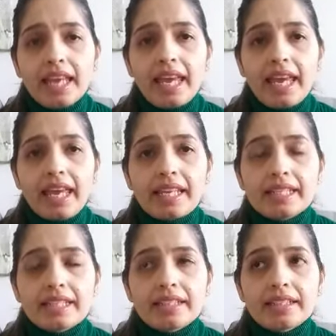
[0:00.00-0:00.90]
and
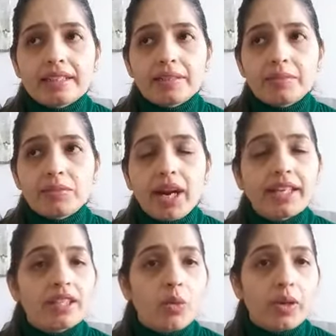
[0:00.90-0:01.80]
right
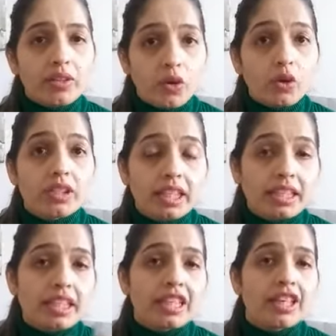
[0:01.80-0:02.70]
now when you're
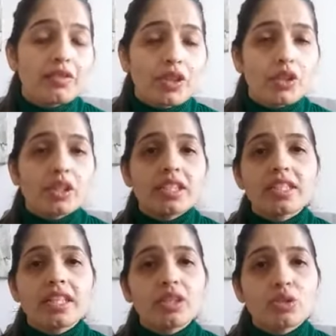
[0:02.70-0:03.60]
thinking and when you're
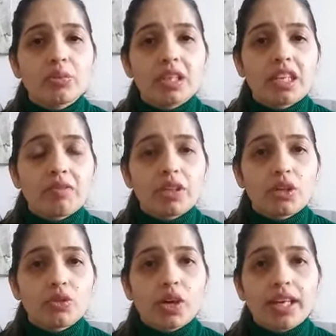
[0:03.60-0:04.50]
listening to me and when you're
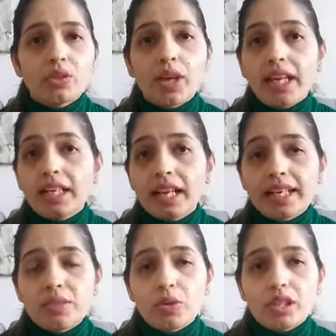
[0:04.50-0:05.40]
trying to analyze
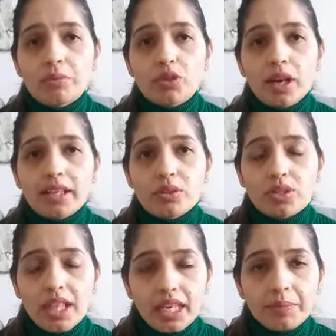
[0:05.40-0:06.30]
what I'm trying to
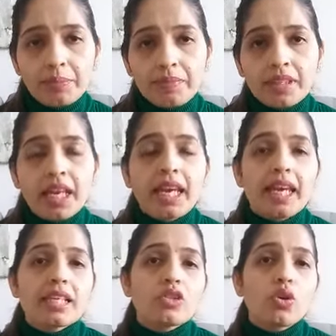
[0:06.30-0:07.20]
say
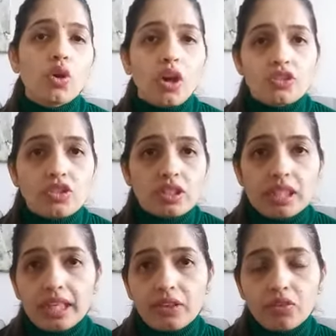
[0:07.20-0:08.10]
is your conscious
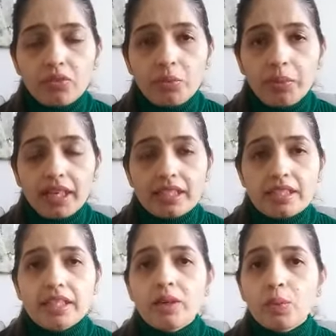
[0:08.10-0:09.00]
layer of your mind,
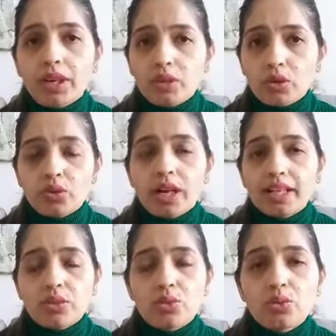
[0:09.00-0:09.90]
where you're trying
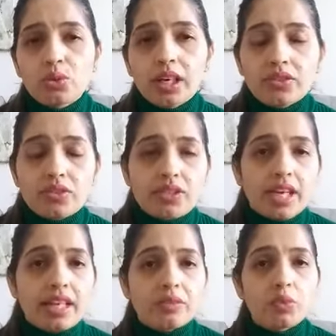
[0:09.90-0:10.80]
to understand
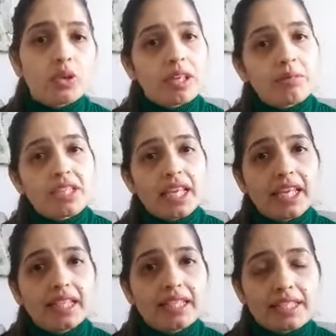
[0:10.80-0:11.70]
what I'm saying,
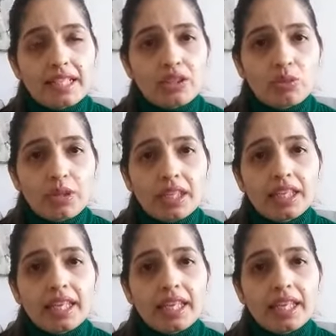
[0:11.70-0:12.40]
listening to me.